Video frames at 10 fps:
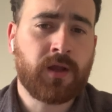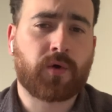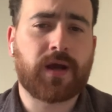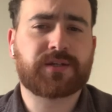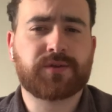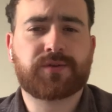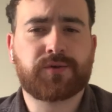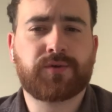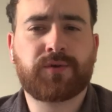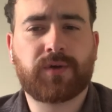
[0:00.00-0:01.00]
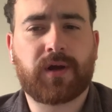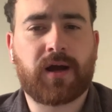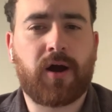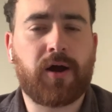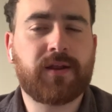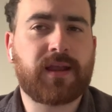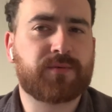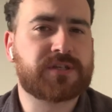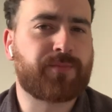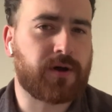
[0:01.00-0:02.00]
Question 2, how did they
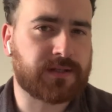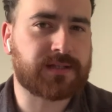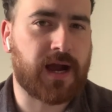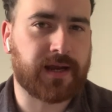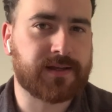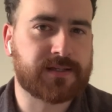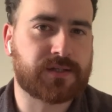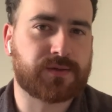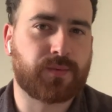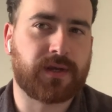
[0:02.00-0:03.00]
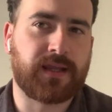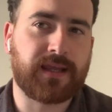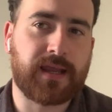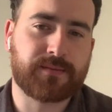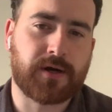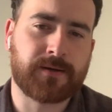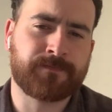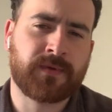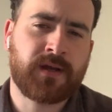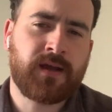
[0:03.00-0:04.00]
respond to Titus when he came down?
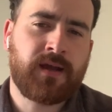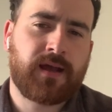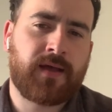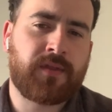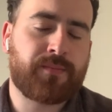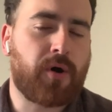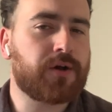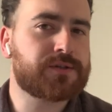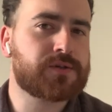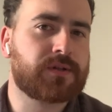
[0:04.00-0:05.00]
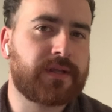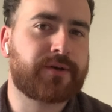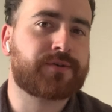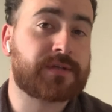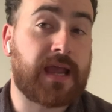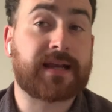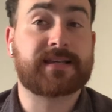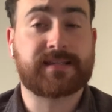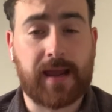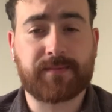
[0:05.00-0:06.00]
And the apostles and leaders
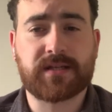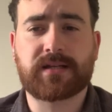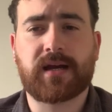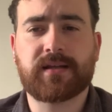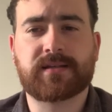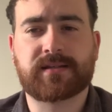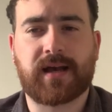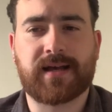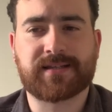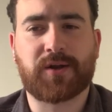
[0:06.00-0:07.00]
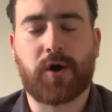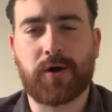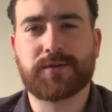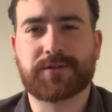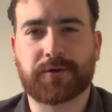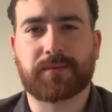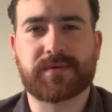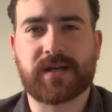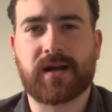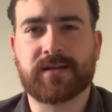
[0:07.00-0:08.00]
accepted Titus as an
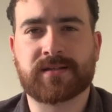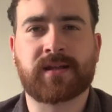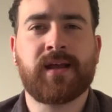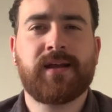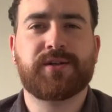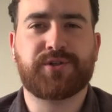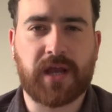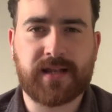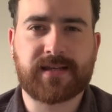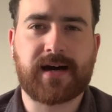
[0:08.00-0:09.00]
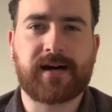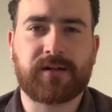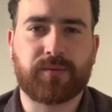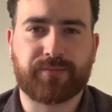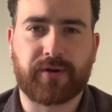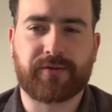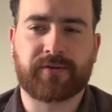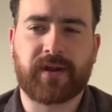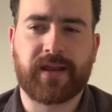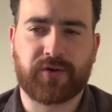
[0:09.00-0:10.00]
uncircumcised Gentile
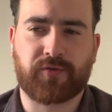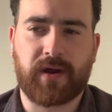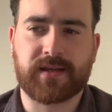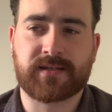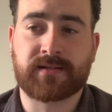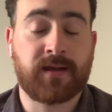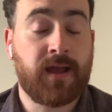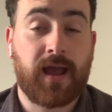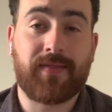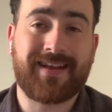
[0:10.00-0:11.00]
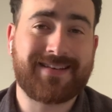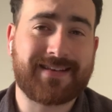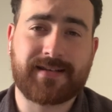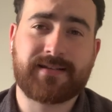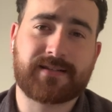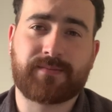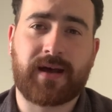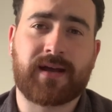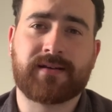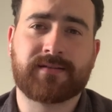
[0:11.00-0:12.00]
brother in Christ, and they didn't
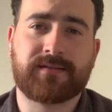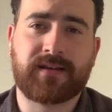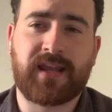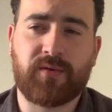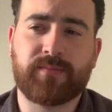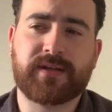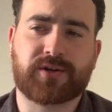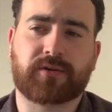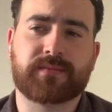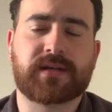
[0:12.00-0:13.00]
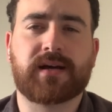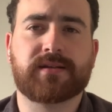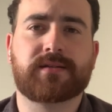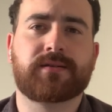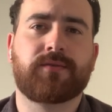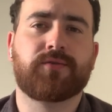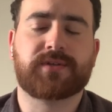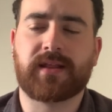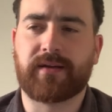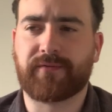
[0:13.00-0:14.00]
demand that he would be circumcised. You
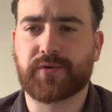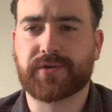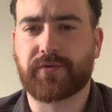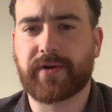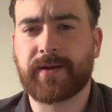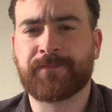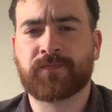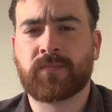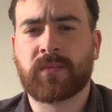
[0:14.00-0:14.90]
see that in verse 3.